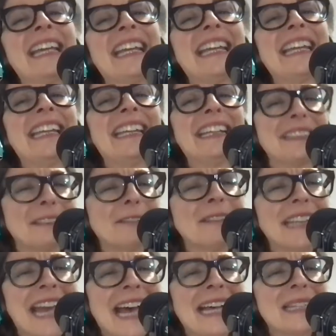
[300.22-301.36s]
He clearly
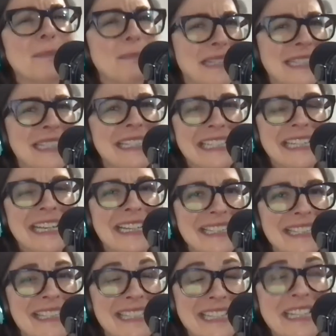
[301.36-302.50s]
has
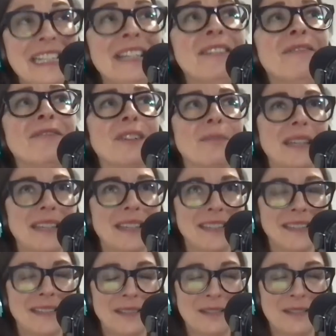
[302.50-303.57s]
PTSD from his